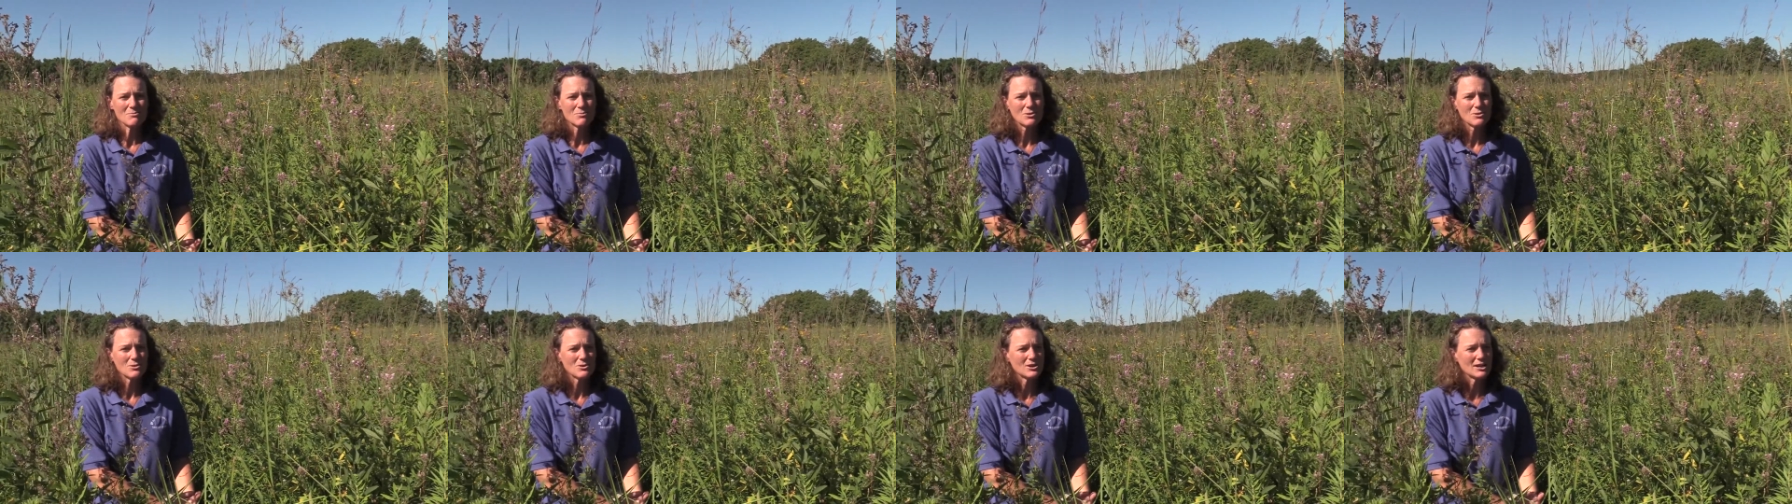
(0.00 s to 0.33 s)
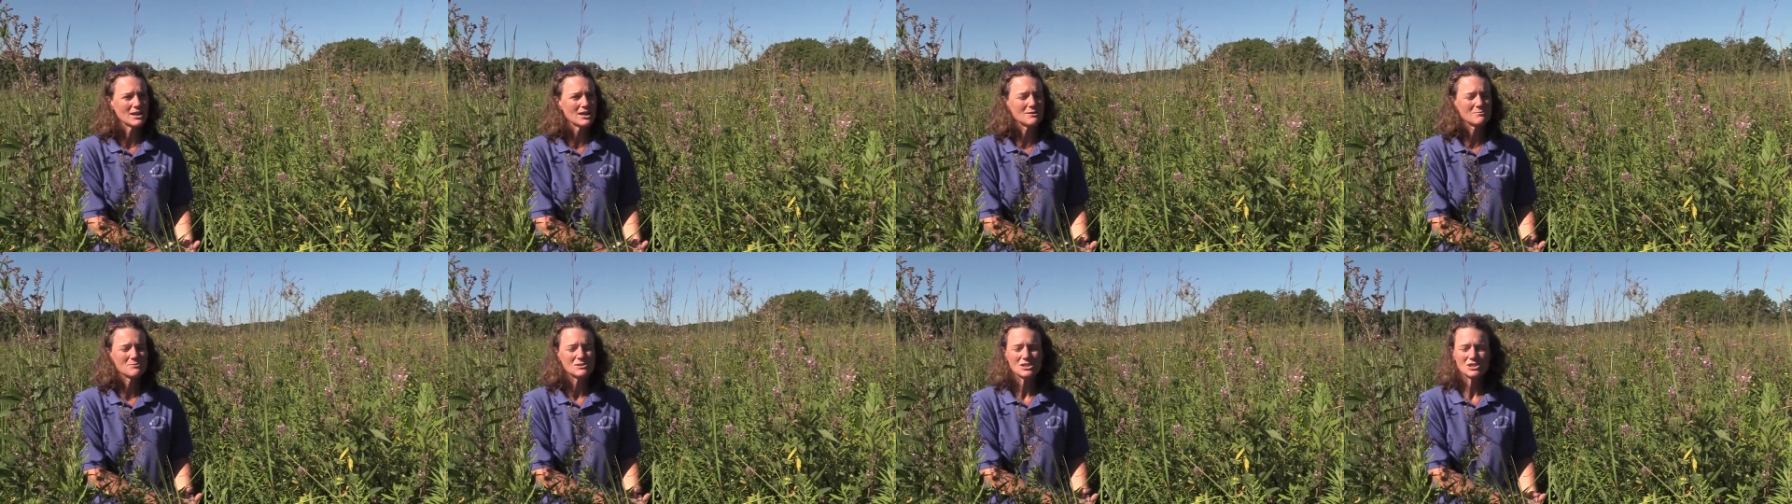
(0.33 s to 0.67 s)

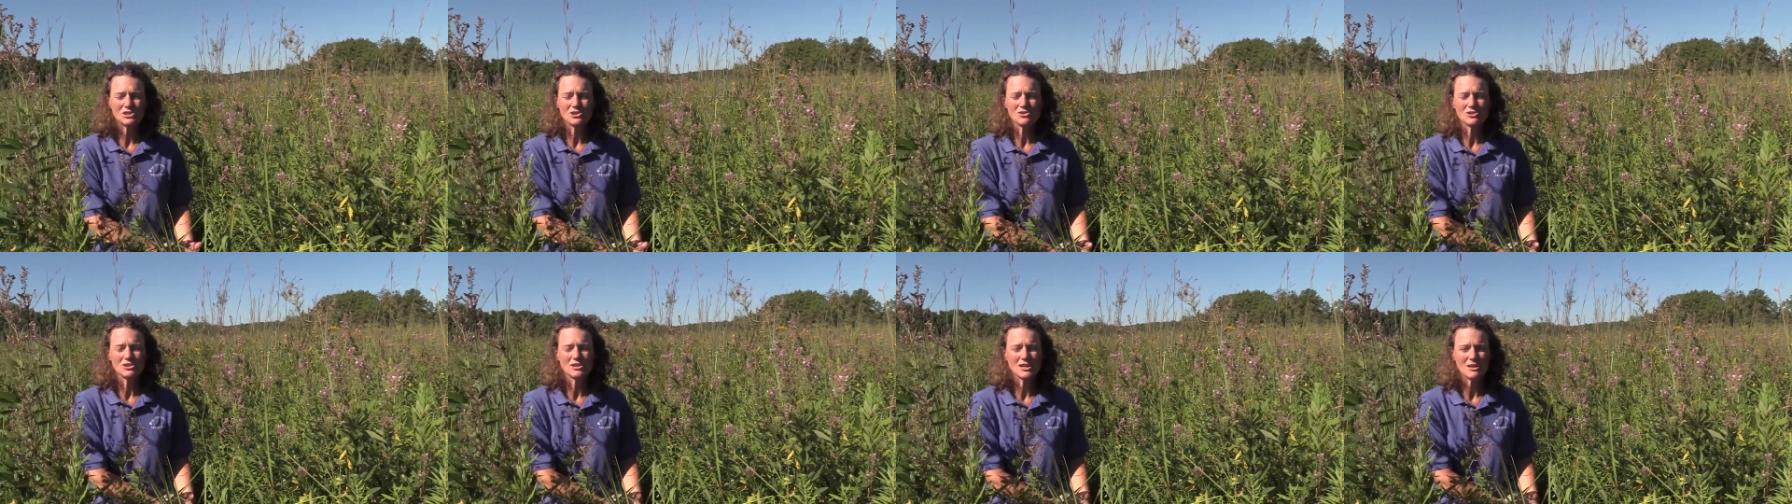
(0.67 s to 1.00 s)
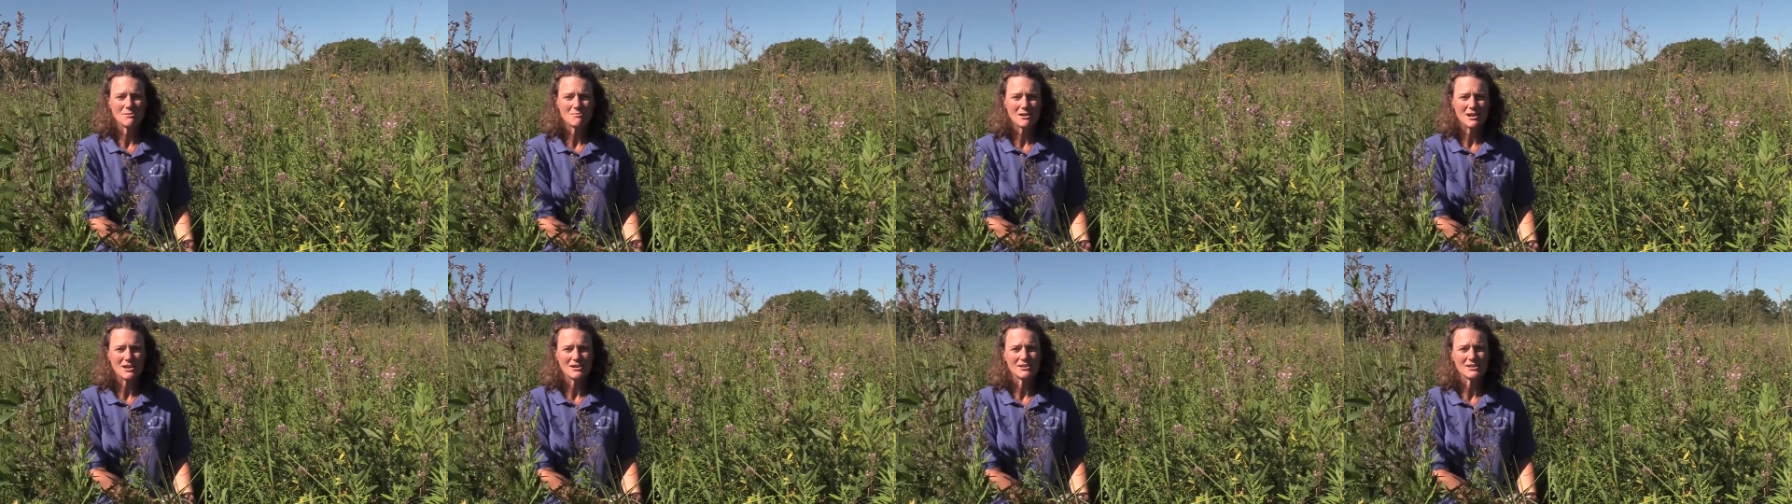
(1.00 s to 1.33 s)
programs that you can
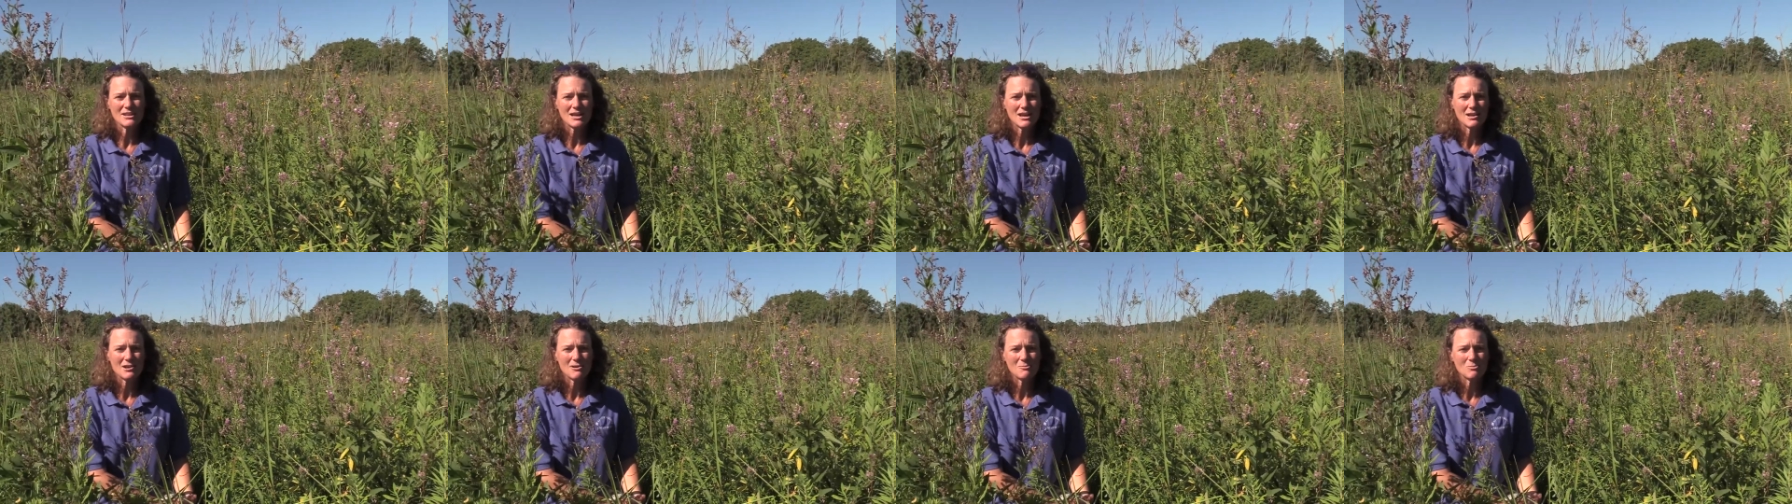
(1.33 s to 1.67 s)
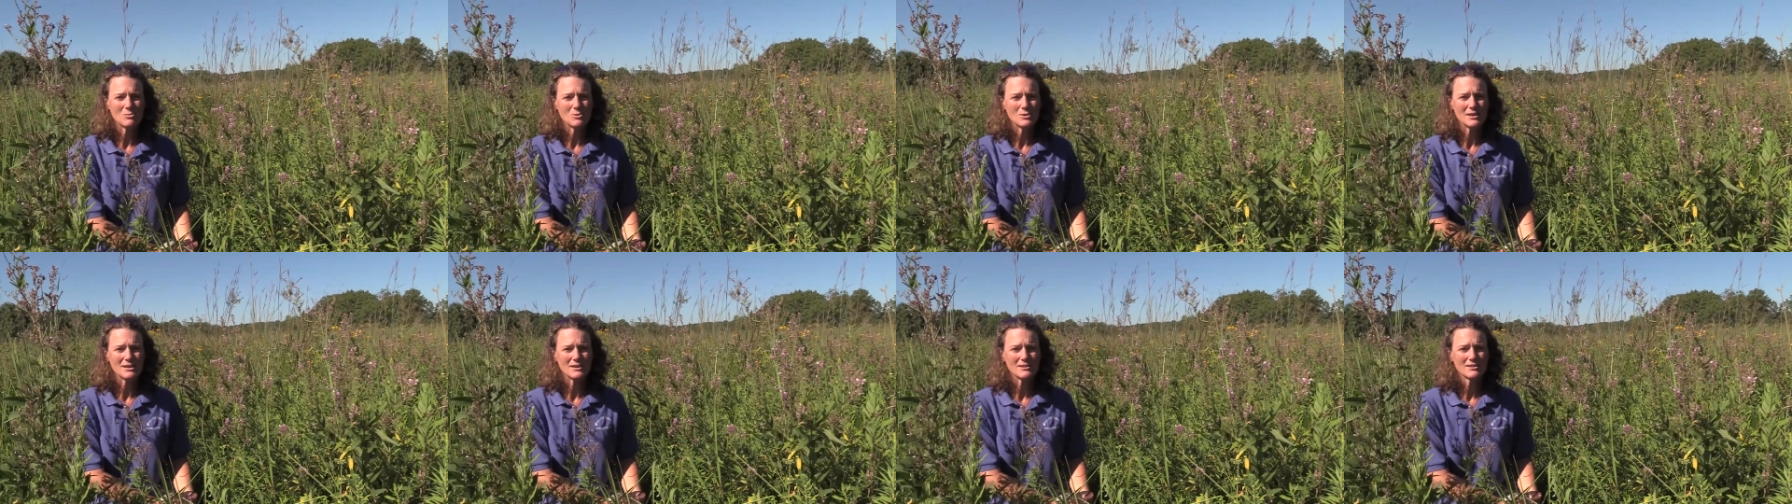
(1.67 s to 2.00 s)
come out and help
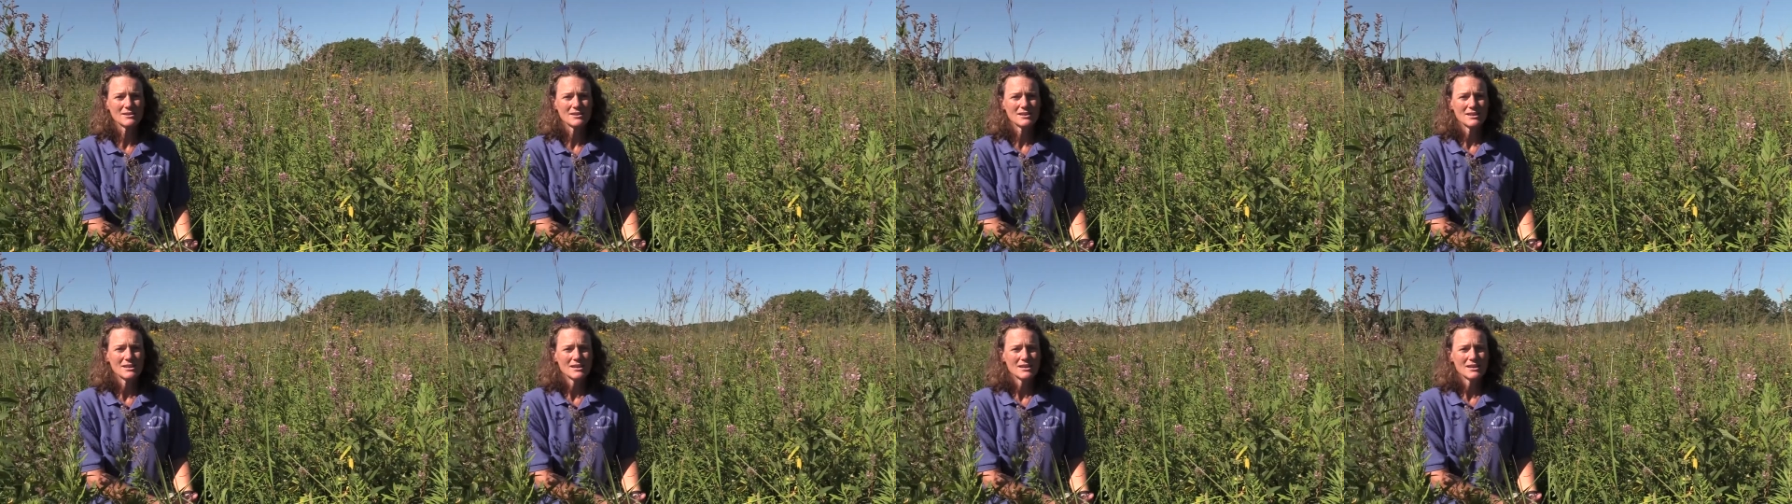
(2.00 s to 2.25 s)
with.